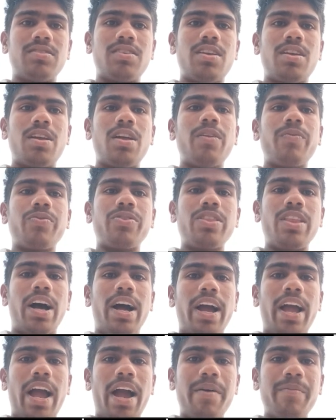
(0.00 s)
The
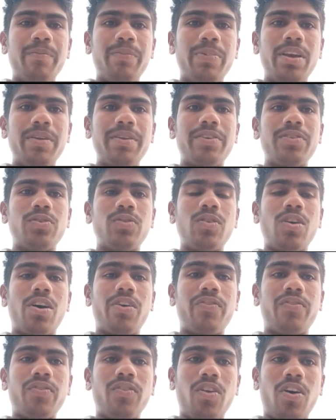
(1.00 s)
amplitude of
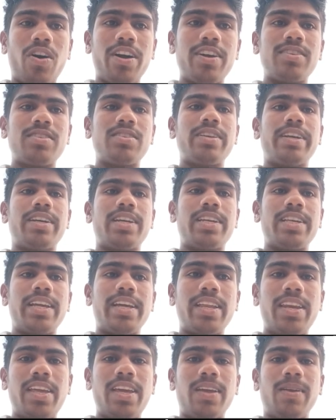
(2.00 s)
noise at any
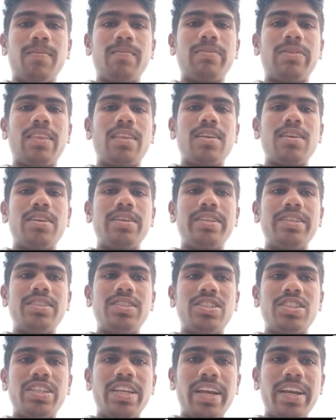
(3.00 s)

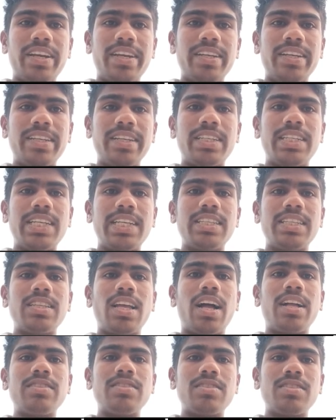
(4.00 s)
instant it is
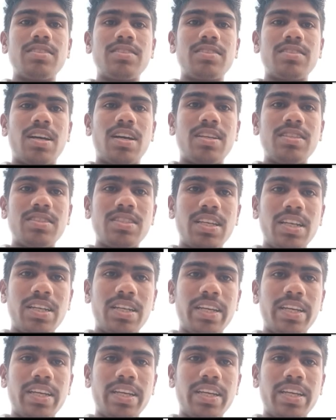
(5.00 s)
uncertain.